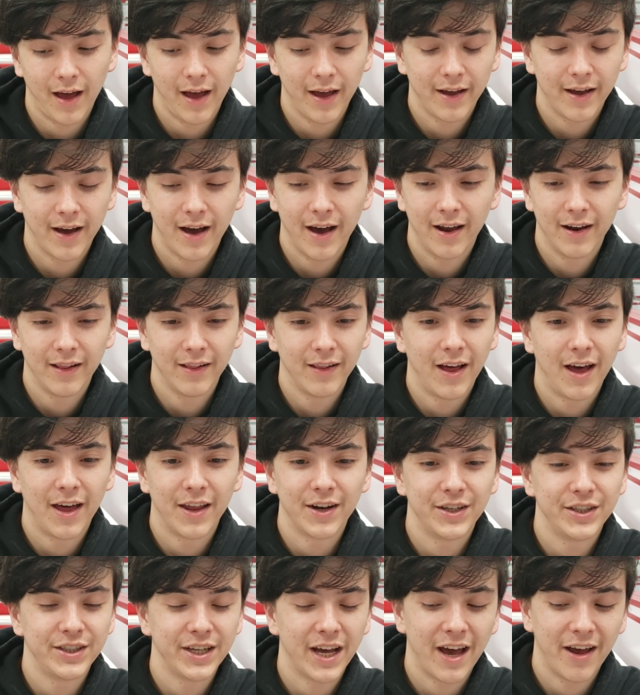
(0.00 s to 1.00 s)
I got a lot
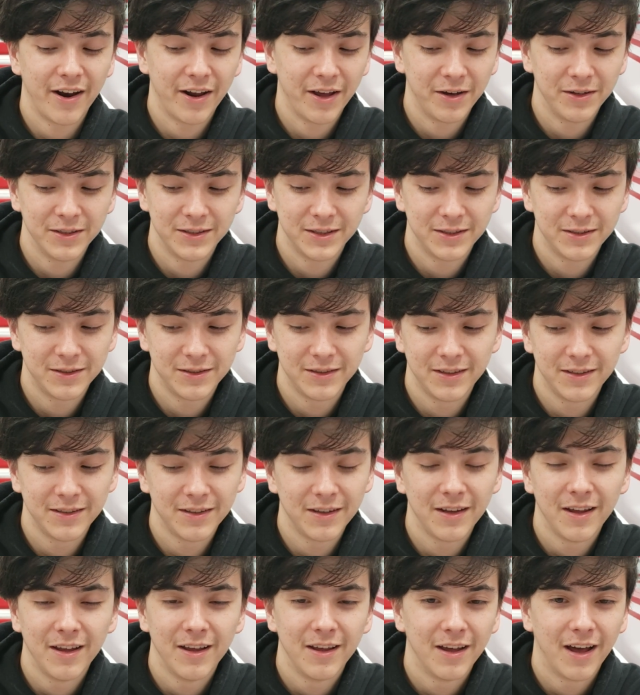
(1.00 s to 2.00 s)
of shout-outs.
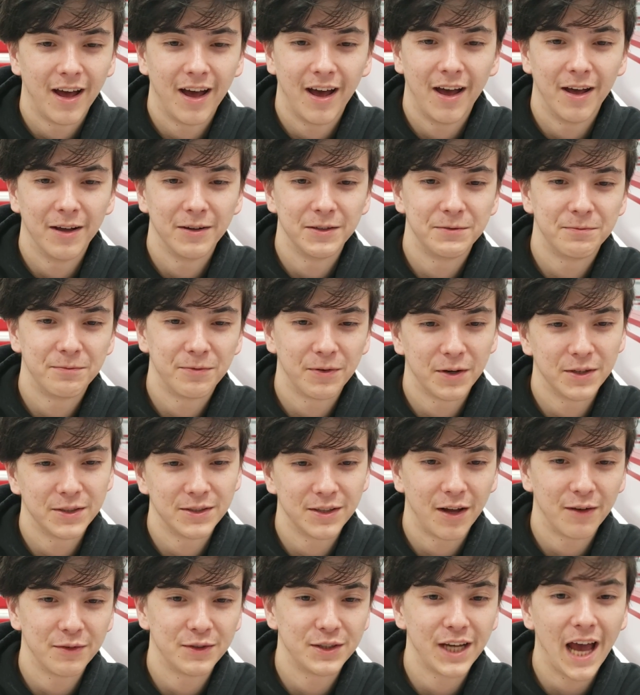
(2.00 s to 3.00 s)
First
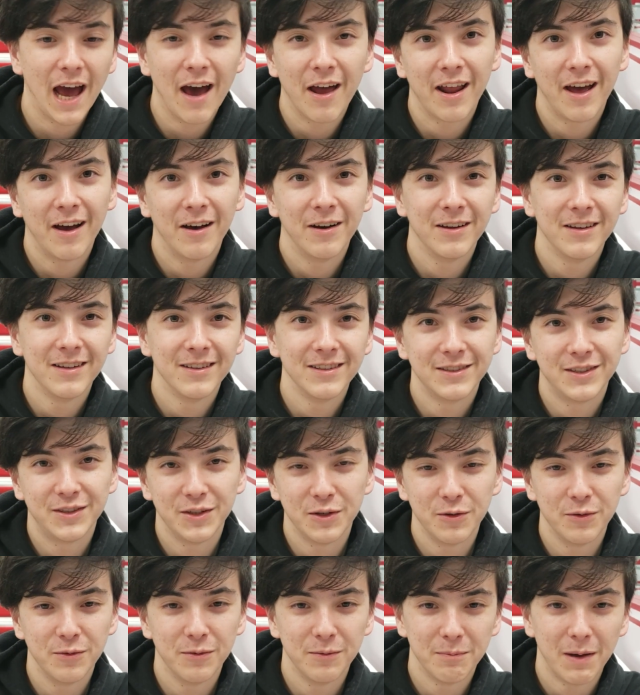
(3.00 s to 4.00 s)
off, shout-out
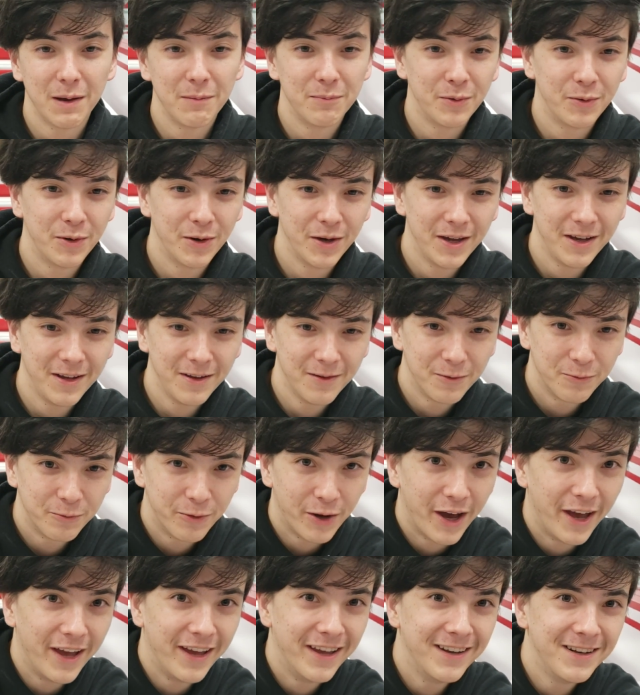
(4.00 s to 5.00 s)
to my boy,
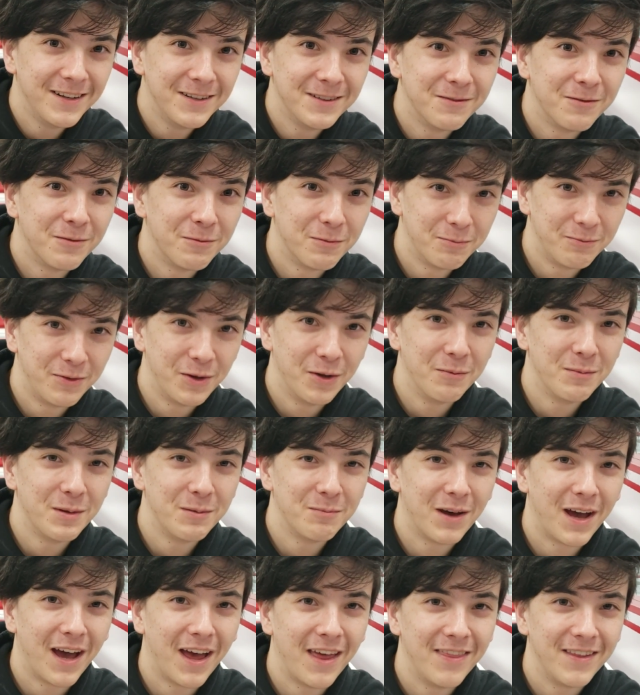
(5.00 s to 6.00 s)
Ryan, filming
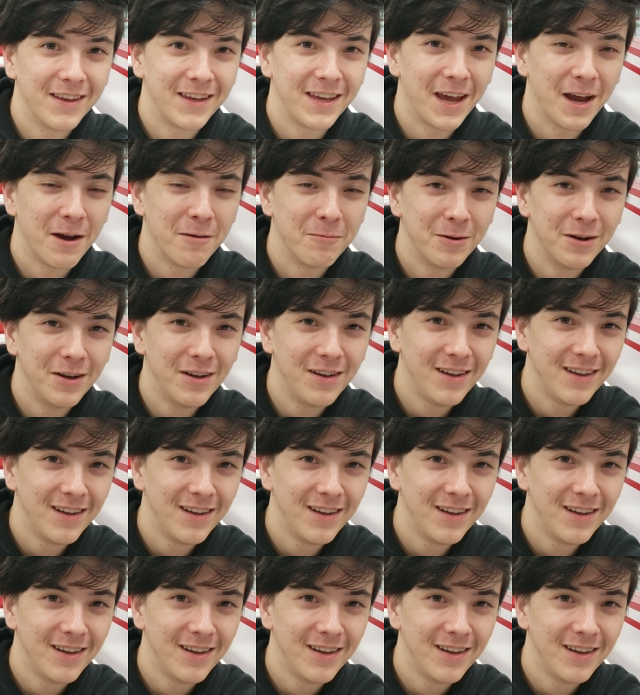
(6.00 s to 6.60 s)
behind the camera.